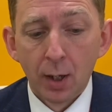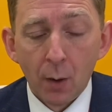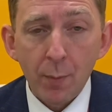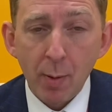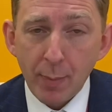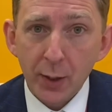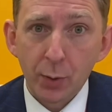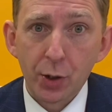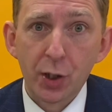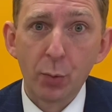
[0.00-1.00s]
With my best
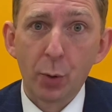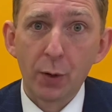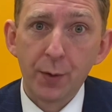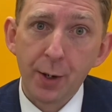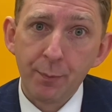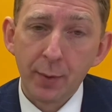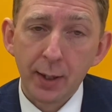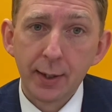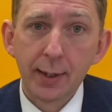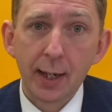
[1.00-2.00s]
wishes to all of you,
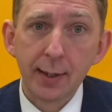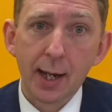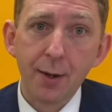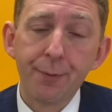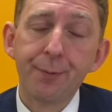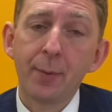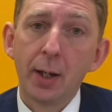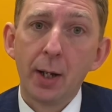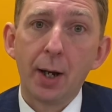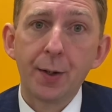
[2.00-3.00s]
stay safe.
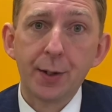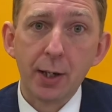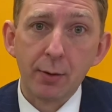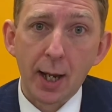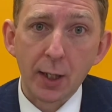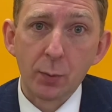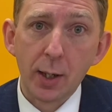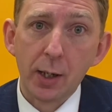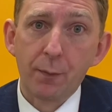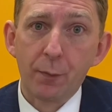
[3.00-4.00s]
I'll see you next
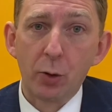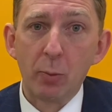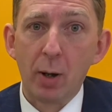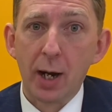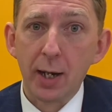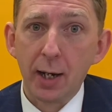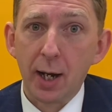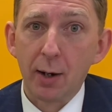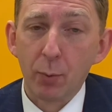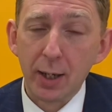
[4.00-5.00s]
week for my
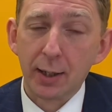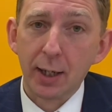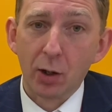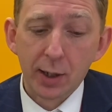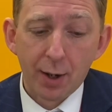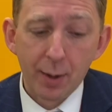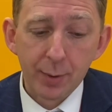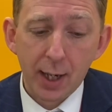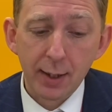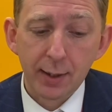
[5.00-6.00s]
weekly lockdown
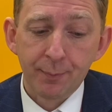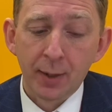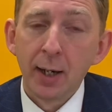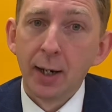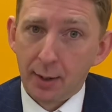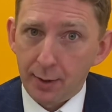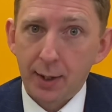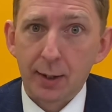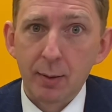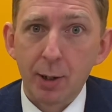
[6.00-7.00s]
update. Thanks
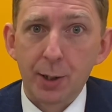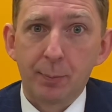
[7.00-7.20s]
so much.